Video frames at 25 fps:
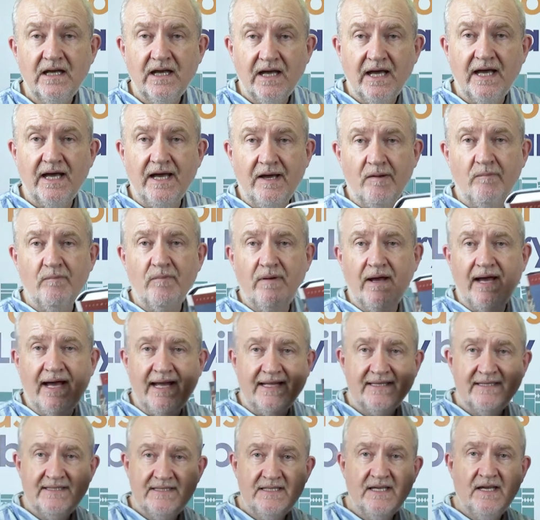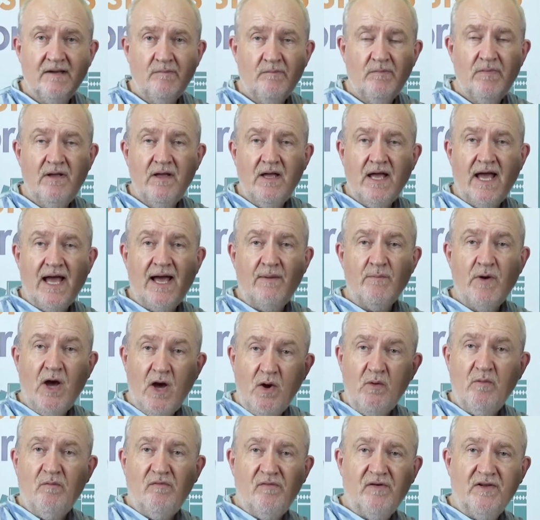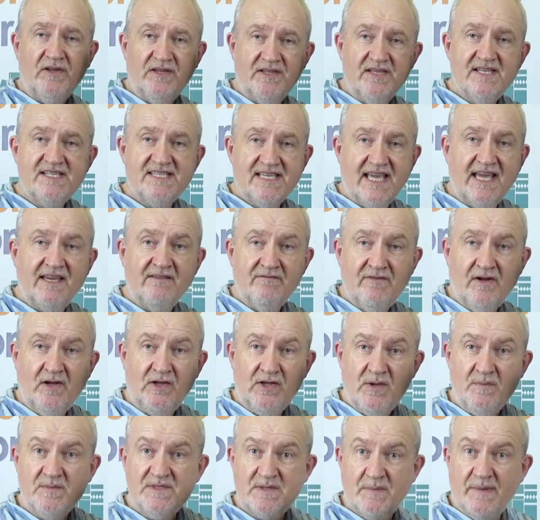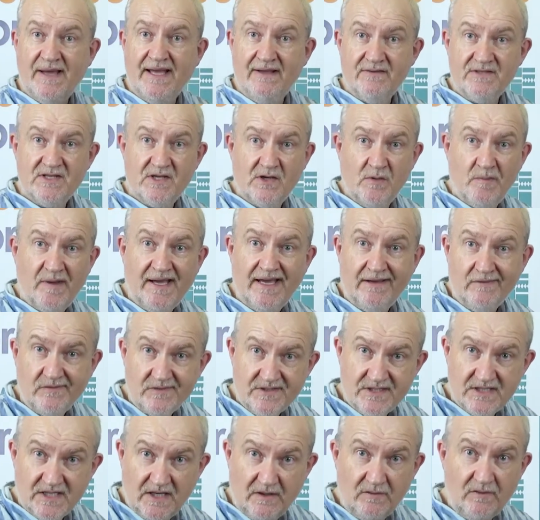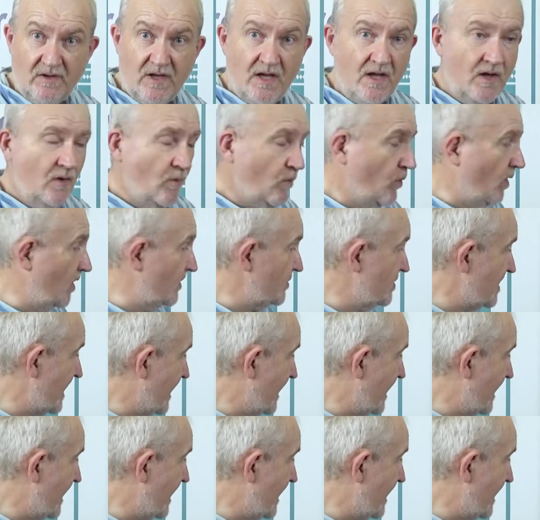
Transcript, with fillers: Um, and um, I'm hopeful that the second volume's about to come out, so watch